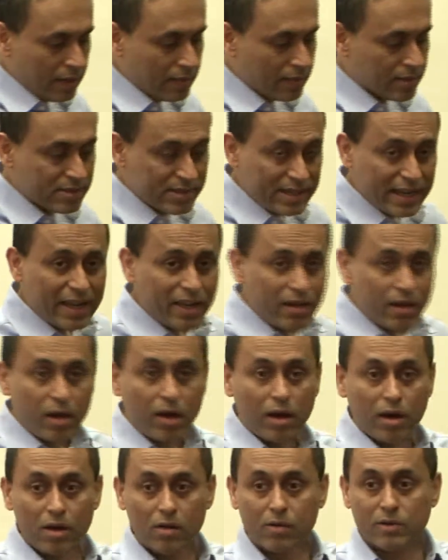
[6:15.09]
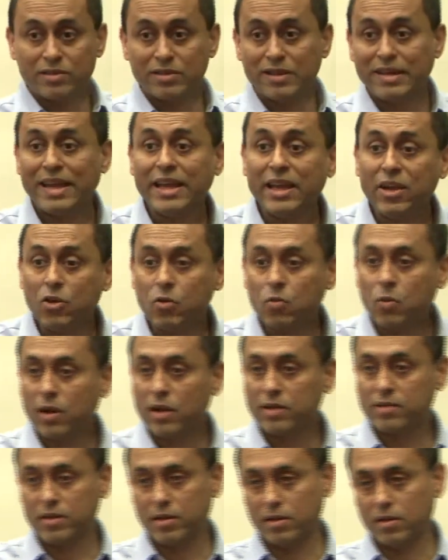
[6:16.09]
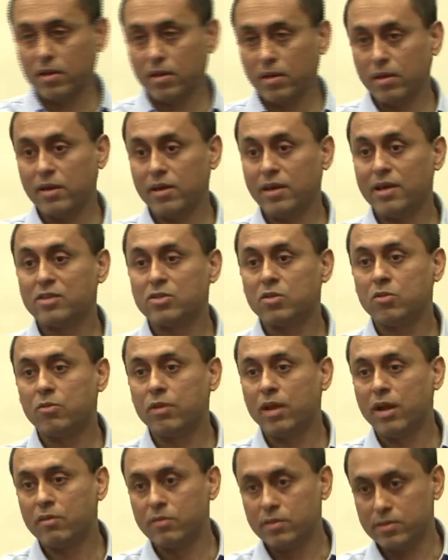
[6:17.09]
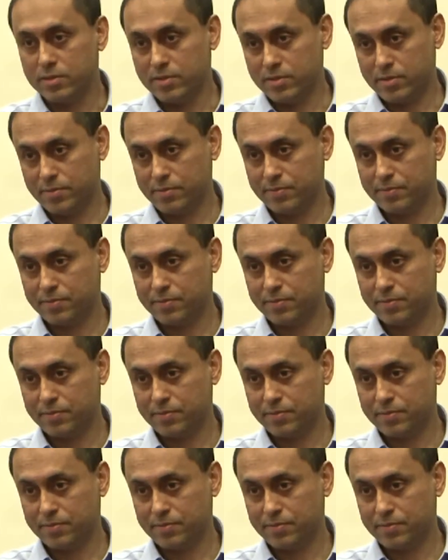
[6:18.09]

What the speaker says: The second R is linked to what I said earlier, is relevance.